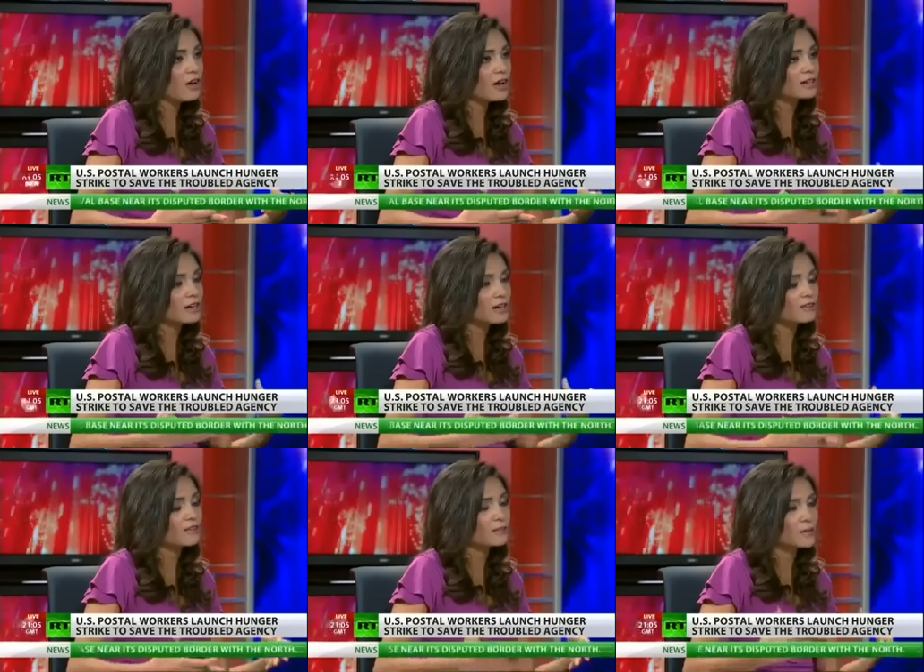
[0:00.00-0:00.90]
a lot
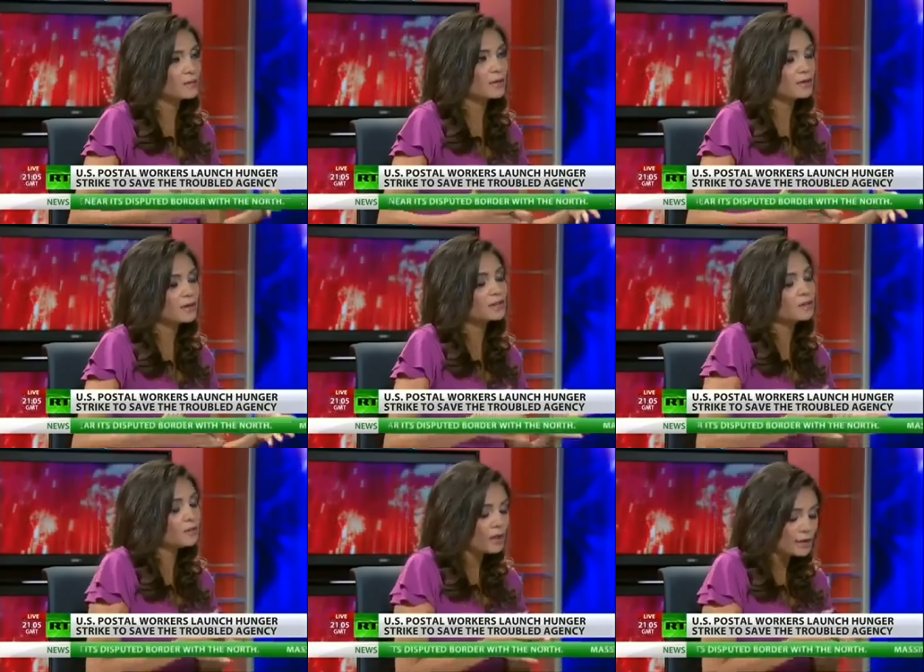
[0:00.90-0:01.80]
of people, uh,
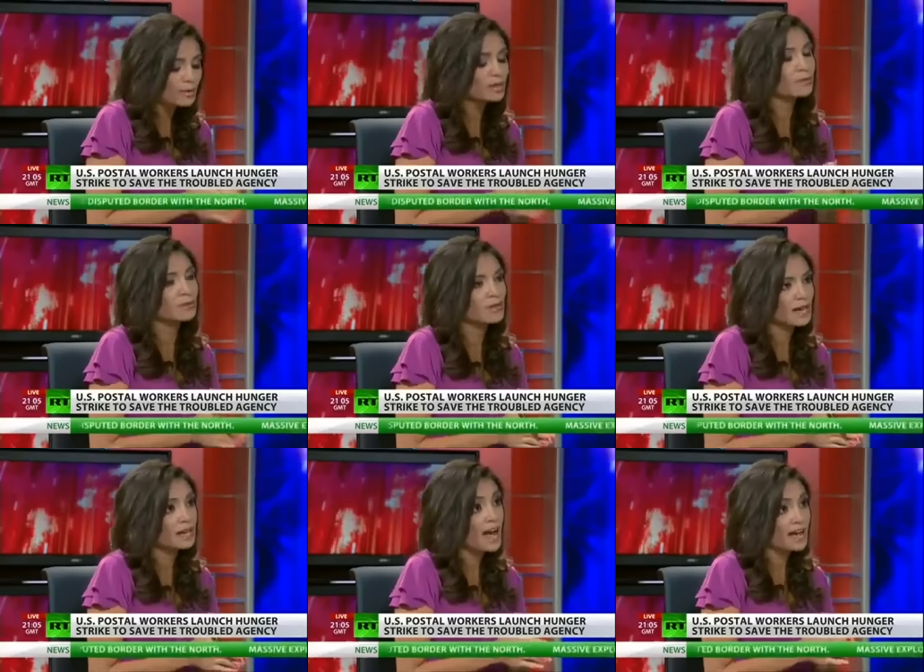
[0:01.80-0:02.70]
the, the way we
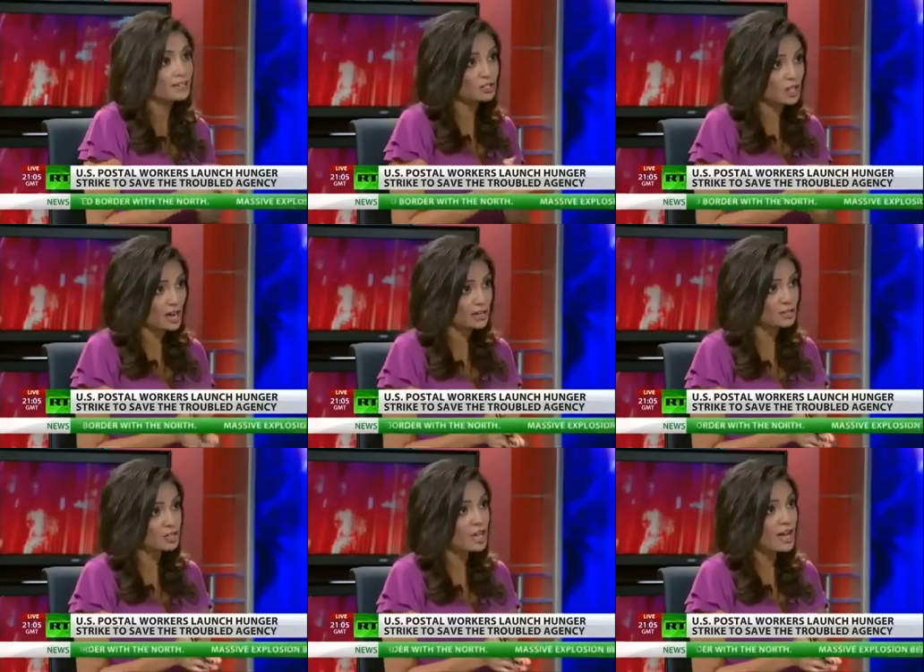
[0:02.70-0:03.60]
communicate has
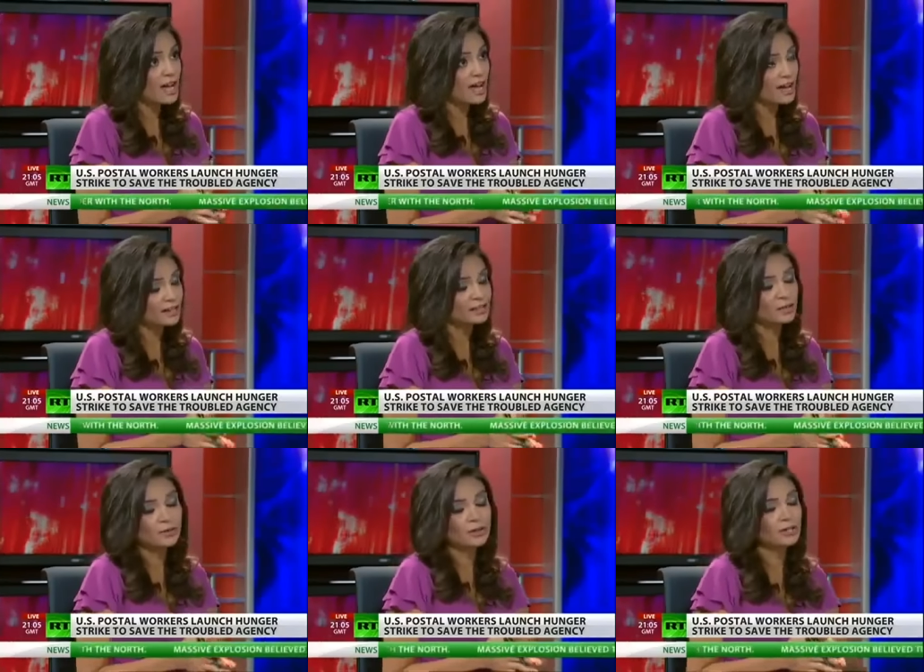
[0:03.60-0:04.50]
changed. Sure.
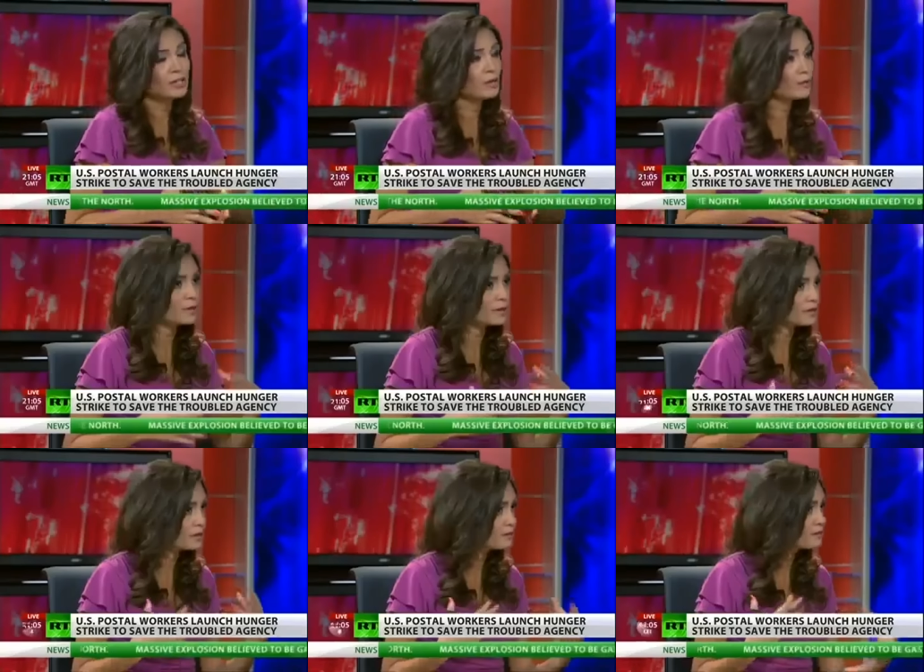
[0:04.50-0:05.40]
And, well, you know,
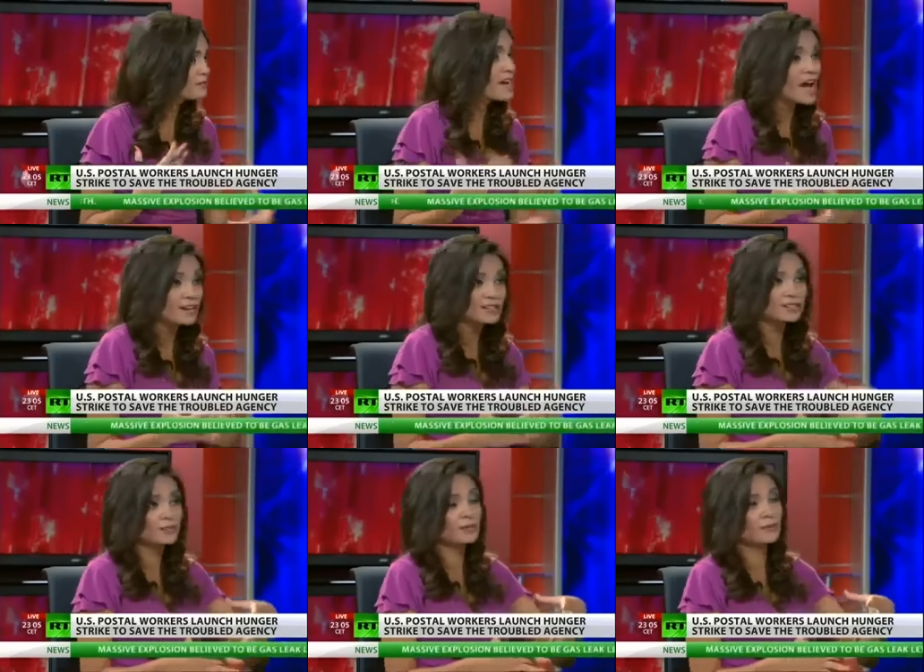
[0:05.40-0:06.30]
we
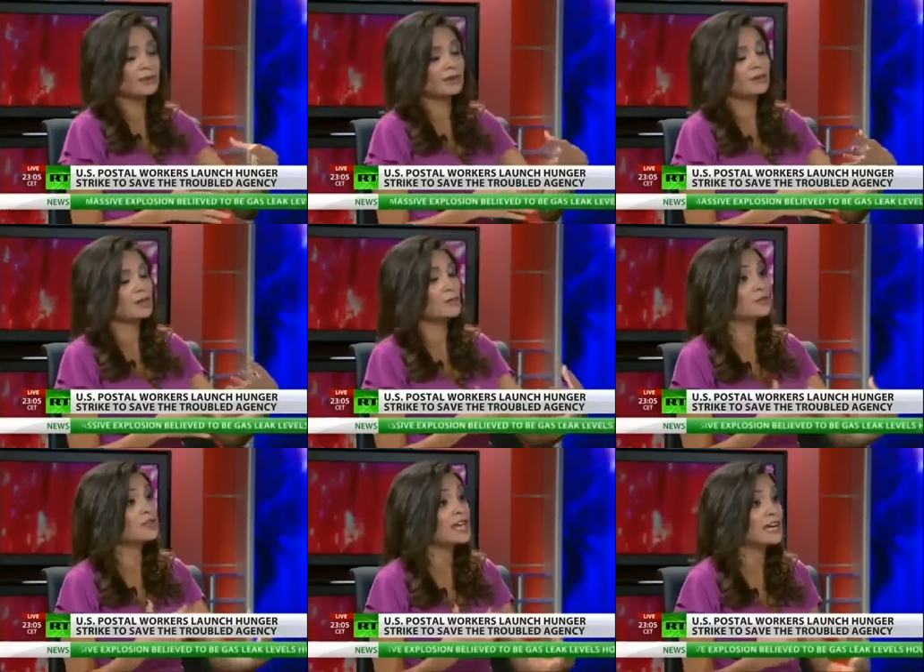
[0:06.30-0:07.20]
text, we, we
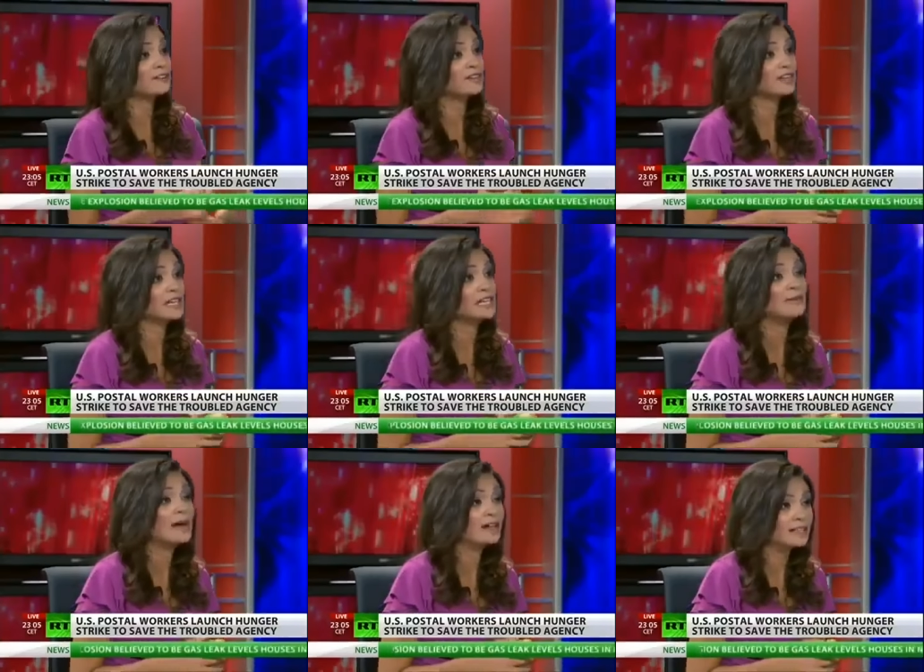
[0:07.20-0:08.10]
communicate via
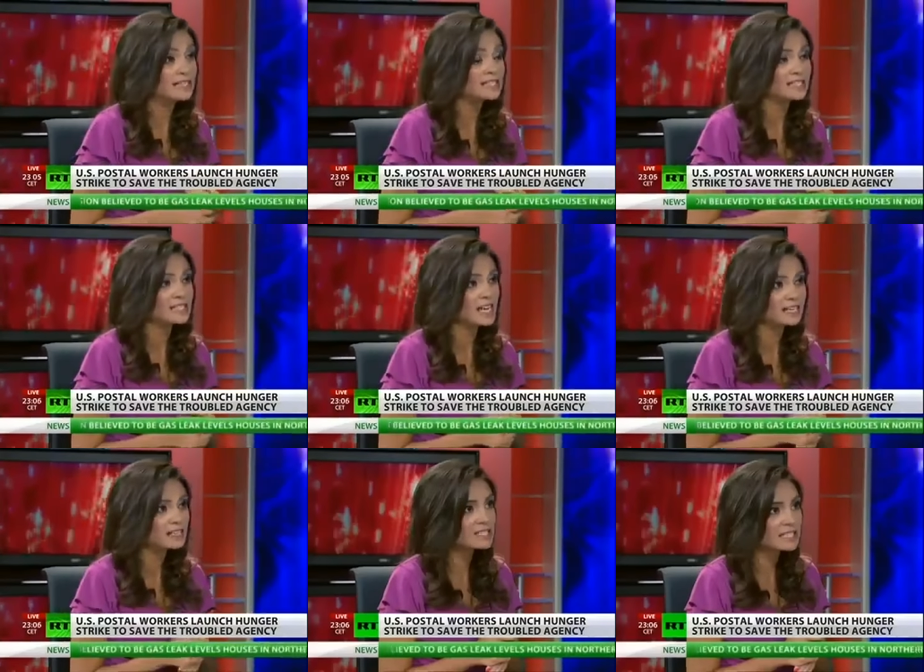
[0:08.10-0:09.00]
email
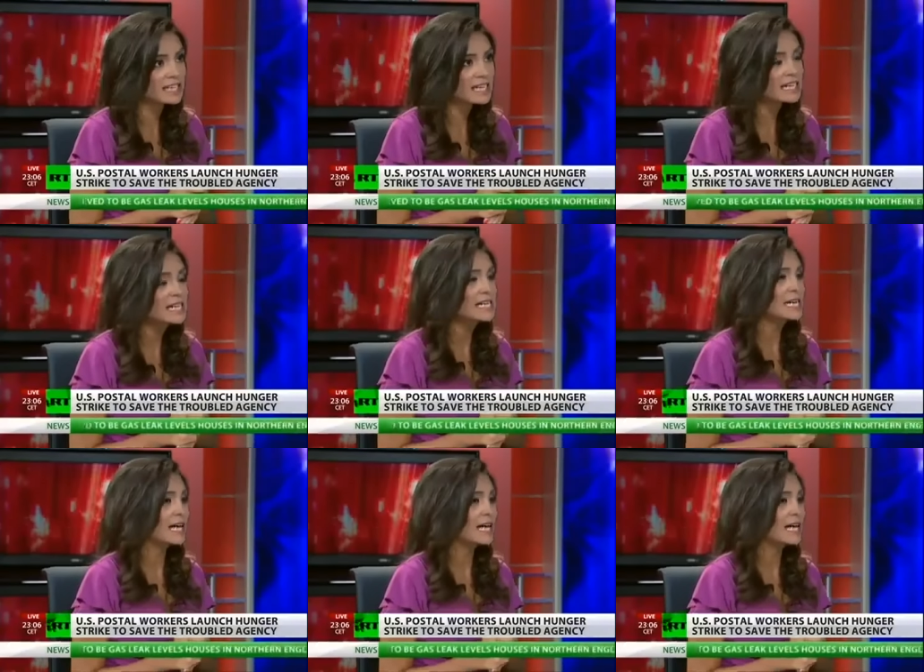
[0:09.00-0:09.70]
instantaneously,